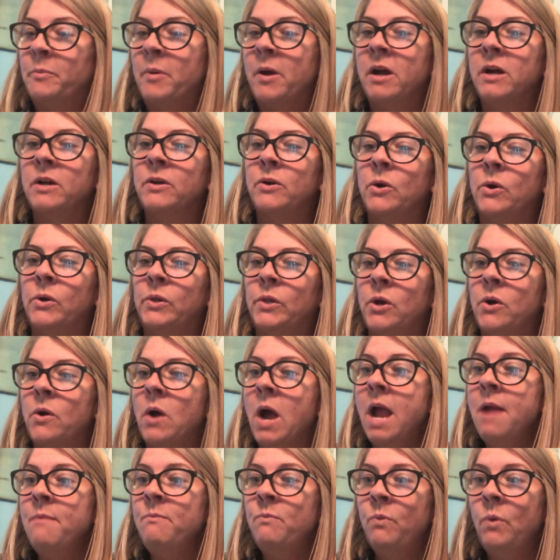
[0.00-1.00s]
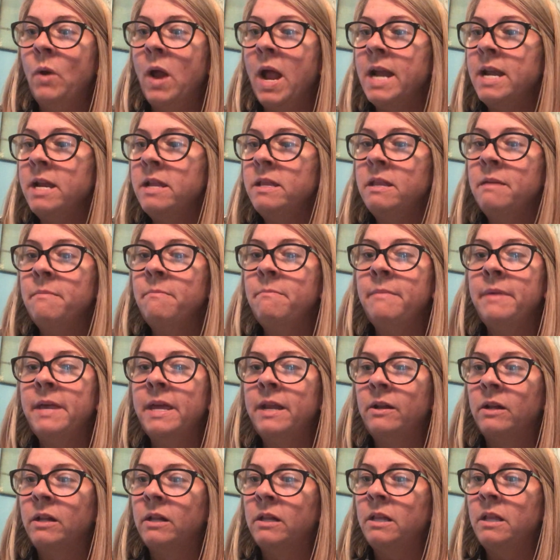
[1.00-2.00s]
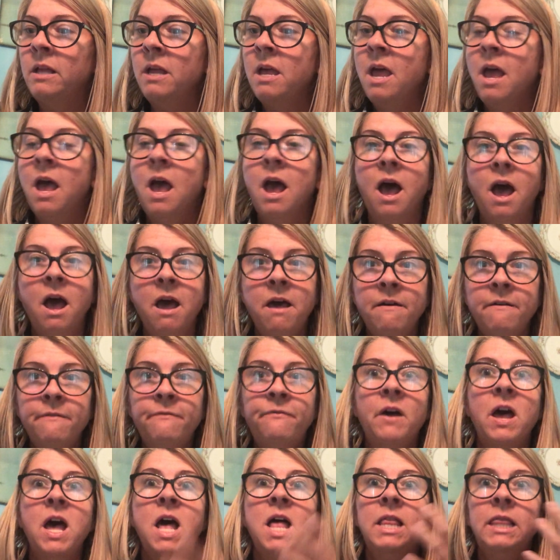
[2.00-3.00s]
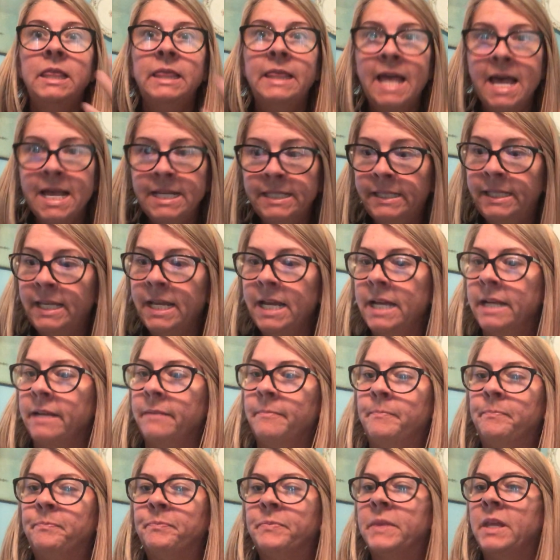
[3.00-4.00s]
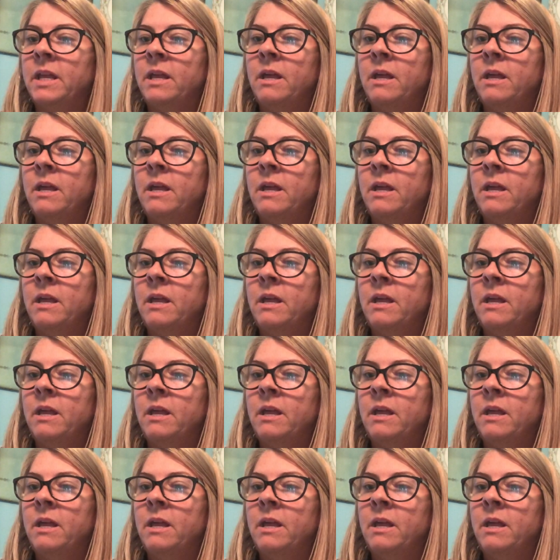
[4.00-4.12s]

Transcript: Pangolo, "I'm right in the middle of a lesson."